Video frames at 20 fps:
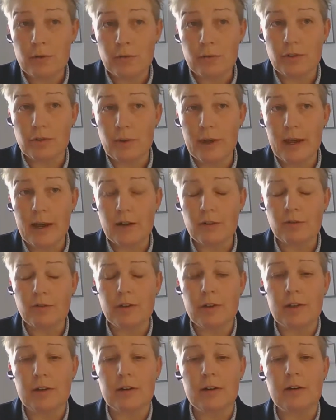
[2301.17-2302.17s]
which we have
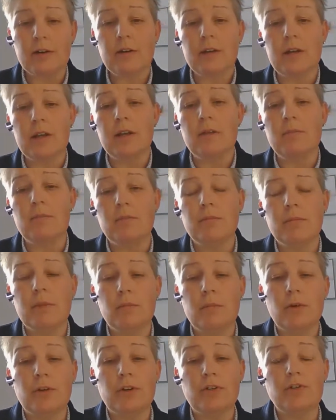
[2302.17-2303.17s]
here, the
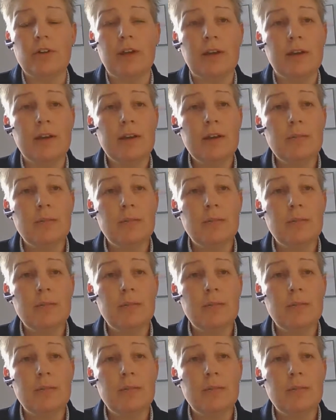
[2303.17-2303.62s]
monitoring.